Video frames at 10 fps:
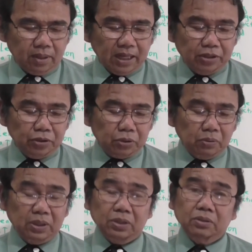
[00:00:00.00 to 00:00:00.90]
I
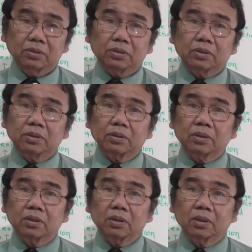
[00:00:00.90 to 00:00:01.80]
usually use.
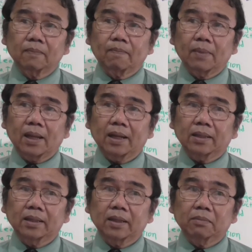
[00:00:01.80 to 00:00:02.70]
I
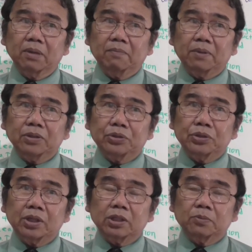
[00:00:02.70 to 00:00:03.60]
can get my pressure
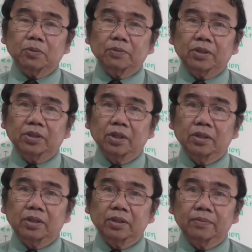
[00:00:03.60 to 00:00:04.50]
charge from the
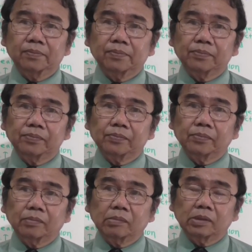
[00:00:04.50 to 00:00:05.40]
dealer,
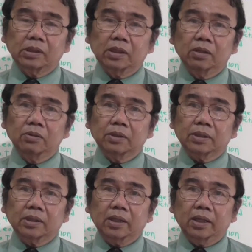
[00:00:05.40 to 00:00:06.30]
and then look
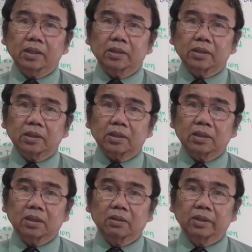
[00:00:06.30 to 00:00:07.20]
at the gauge.
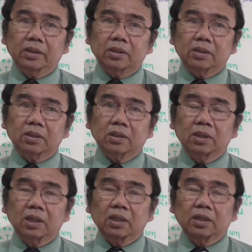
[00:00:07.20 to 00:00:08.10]
As the gauge
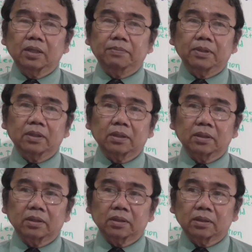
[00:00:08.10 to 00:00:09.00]
give
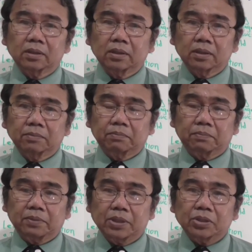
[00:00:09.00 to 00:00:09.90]
the
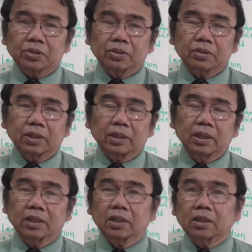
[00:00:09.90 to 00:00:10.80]
pressure,
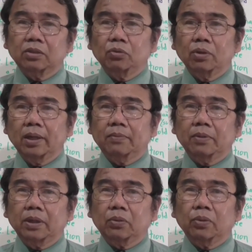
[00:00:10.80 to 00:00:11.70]
and then it will have
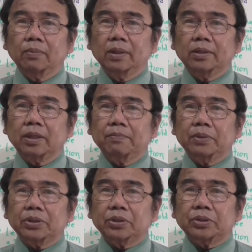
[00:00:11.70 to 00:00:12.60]
an equivalent
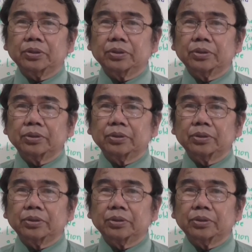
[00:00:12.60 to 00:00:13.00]
temperature